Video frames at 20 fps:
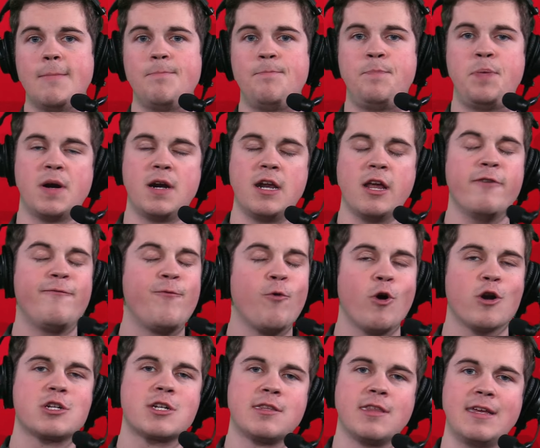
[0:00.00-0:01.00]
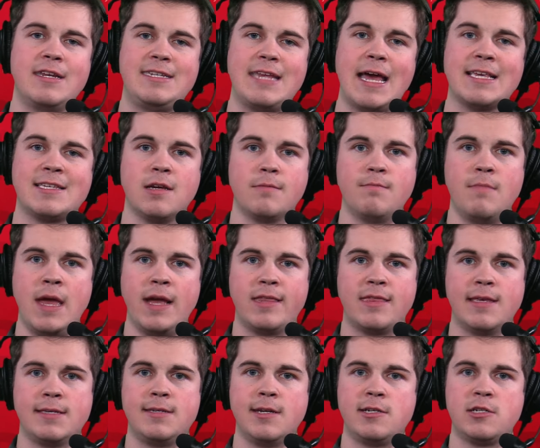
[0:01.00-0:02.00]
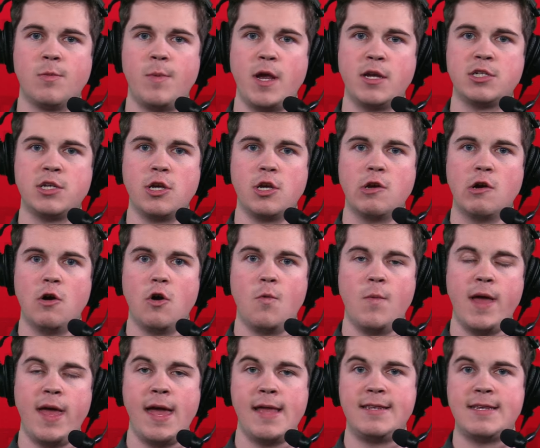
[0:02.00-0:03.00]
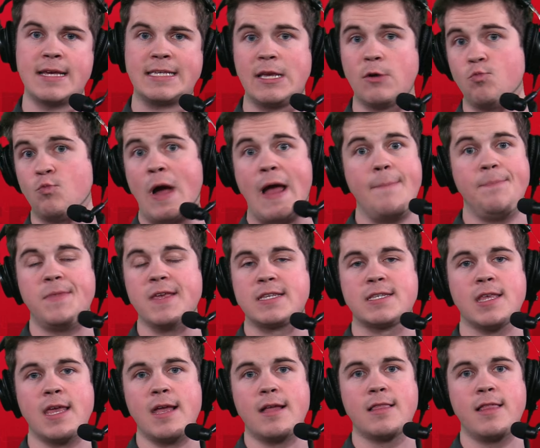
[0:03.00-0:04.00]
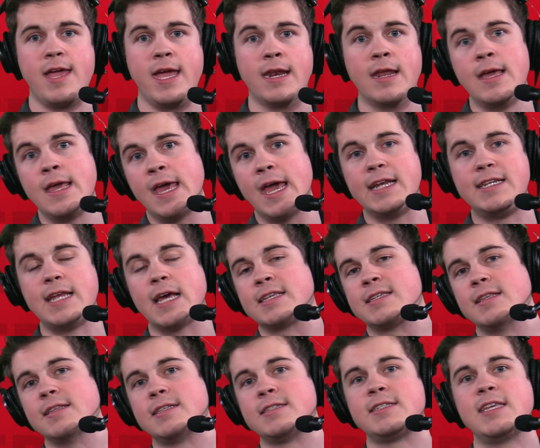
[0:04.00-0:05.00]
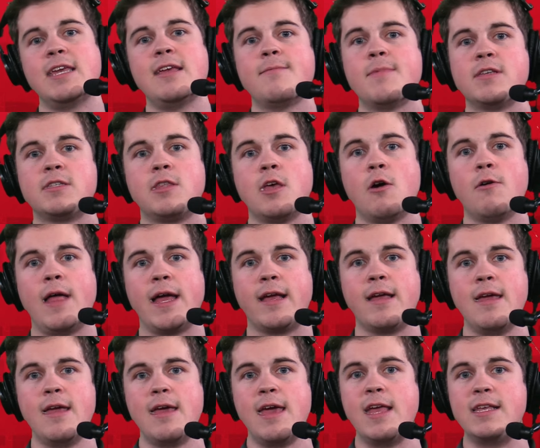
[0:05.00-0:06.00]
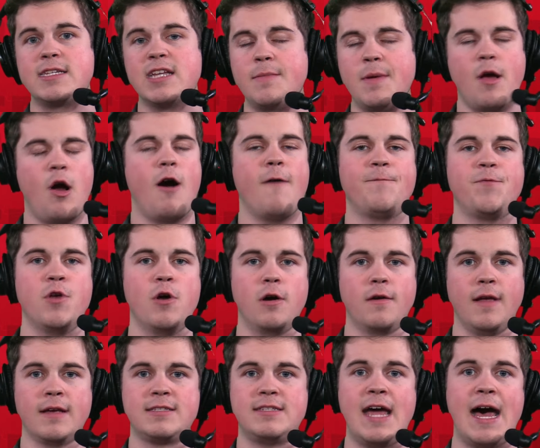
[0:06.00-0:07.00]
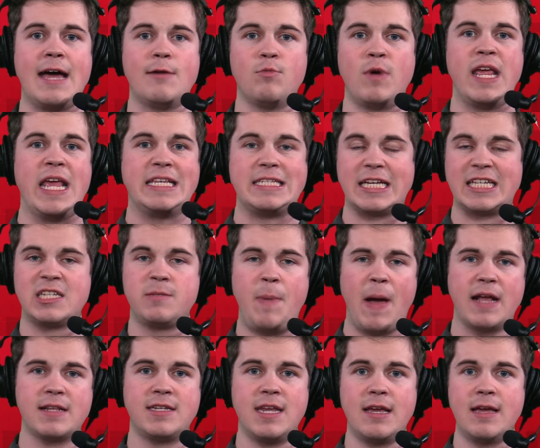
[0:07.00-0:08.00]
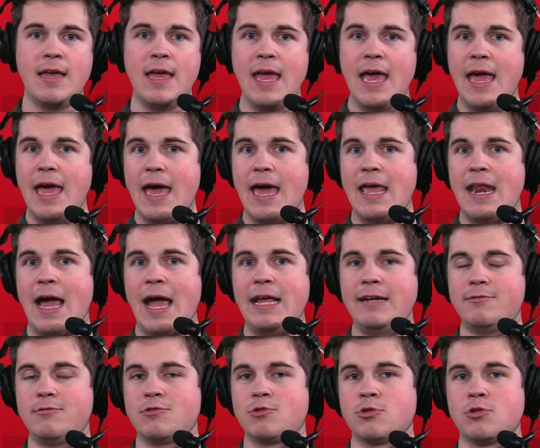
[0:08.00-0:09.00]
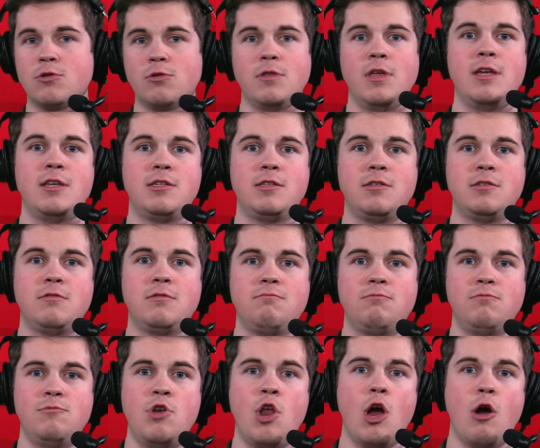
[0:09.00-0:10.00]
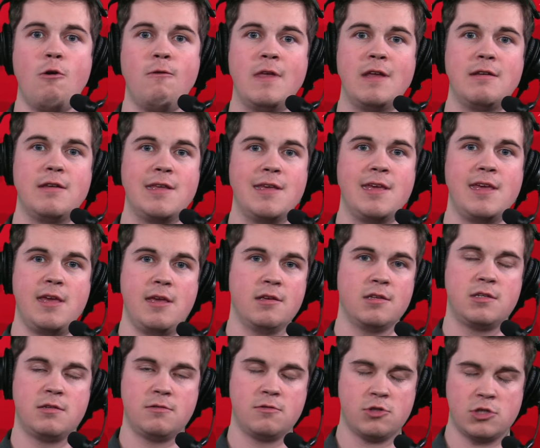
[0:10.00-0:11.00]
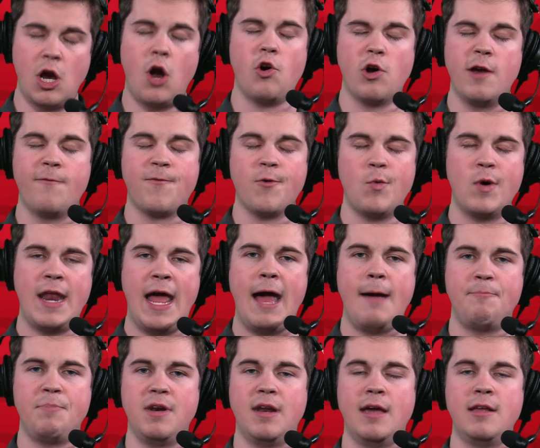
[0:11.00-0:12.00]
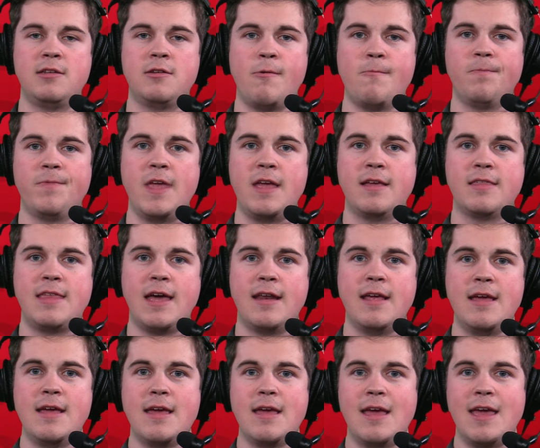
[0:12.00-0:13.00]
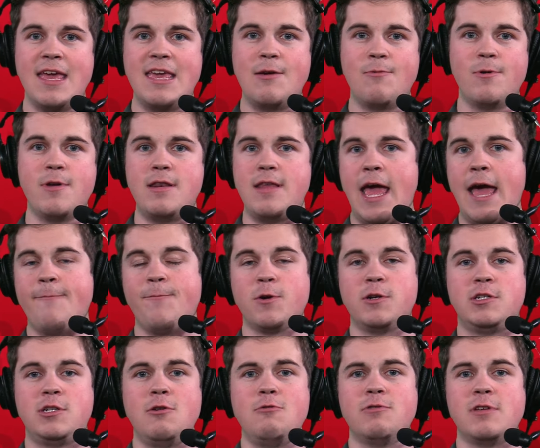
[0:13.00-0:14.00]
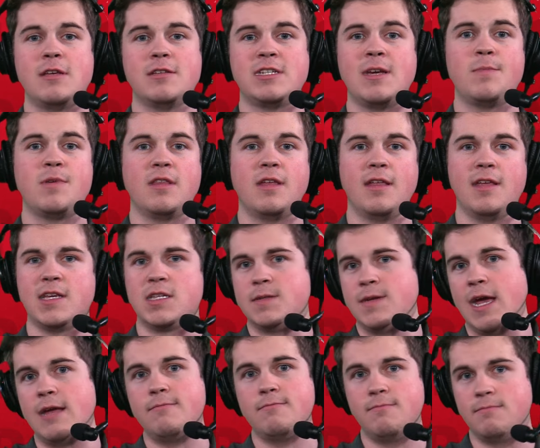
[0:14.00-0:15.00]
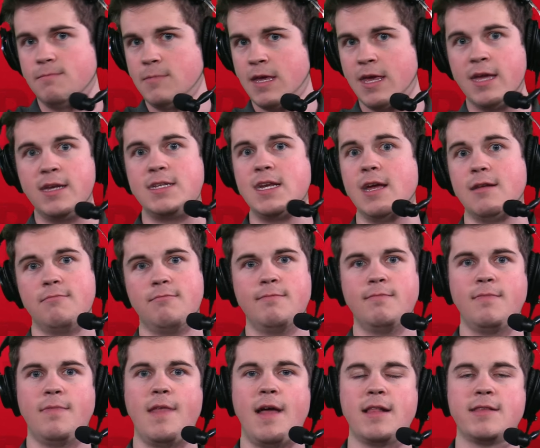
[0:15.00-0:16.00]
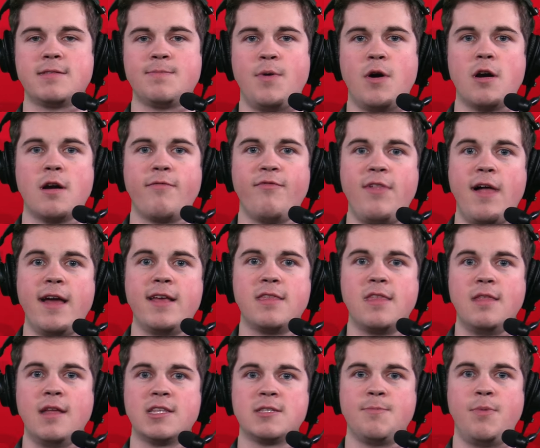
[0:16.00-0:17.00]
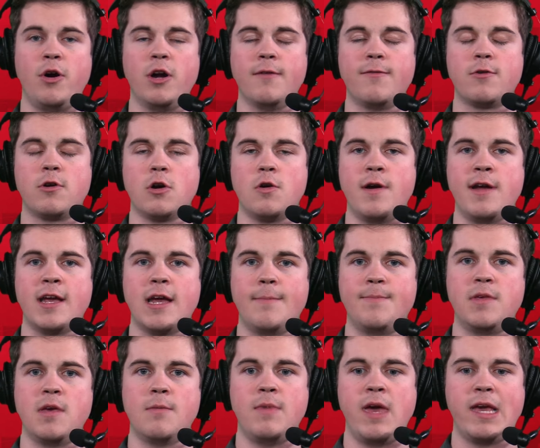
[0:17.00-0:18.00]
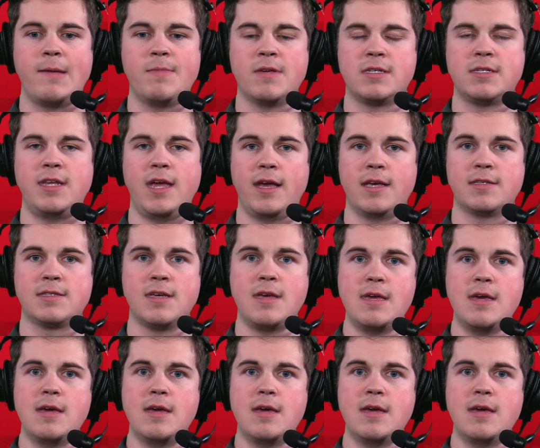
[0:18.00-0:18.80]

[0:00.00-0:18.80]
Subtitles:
But it unfortunately doesn't make the situation go away. It doesn't wipe the slate clean. It doesn't seem as though like he's going to be off the hook. That's not what he's expecting. And I truly know that he is sorry for what happened. I don't think that he would ever do something like this. Yet, he did. That's part of life and that's part of growing up. You make mistakes.